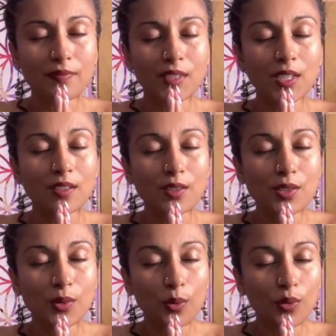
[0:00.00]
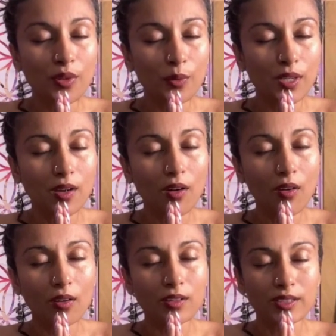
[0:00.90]
to the soul that we
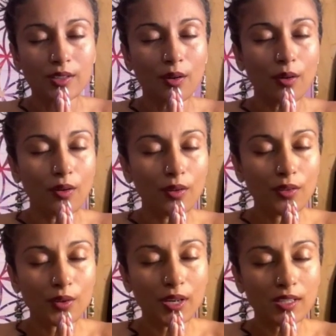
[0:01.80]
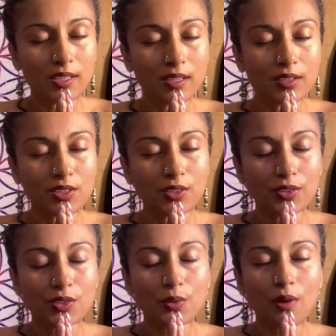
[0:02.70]
called and all their
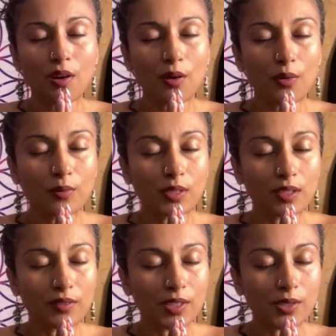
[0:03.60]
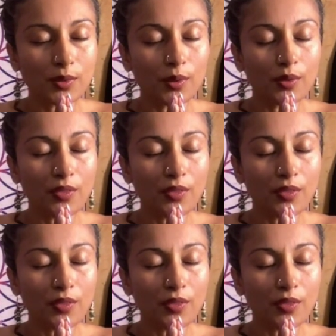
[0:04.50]
ancestors, to our own beloved soul.